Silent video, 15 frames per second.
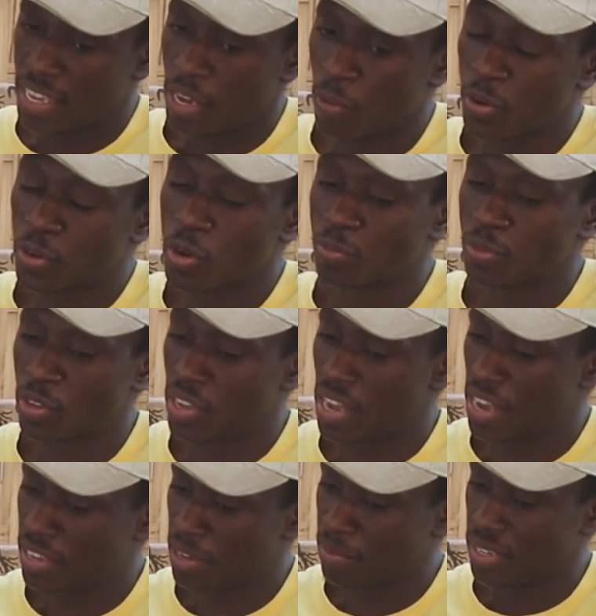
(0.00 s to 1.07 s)
here when it comes to
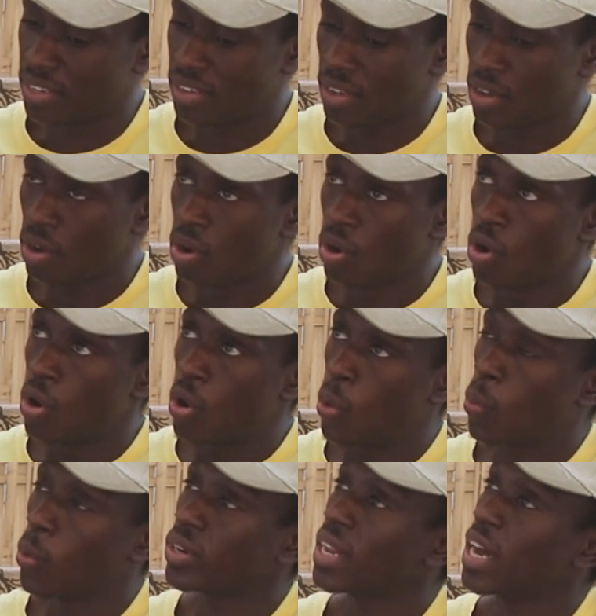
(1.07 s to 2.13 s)
Yaya mm.
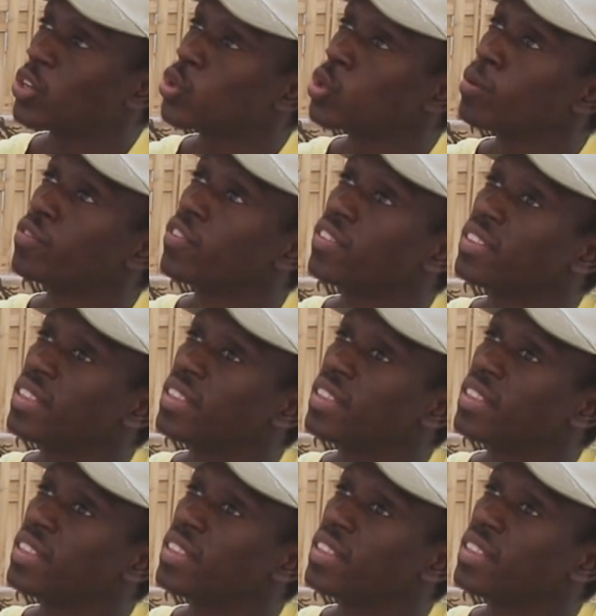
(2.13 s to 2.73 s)
what are some of the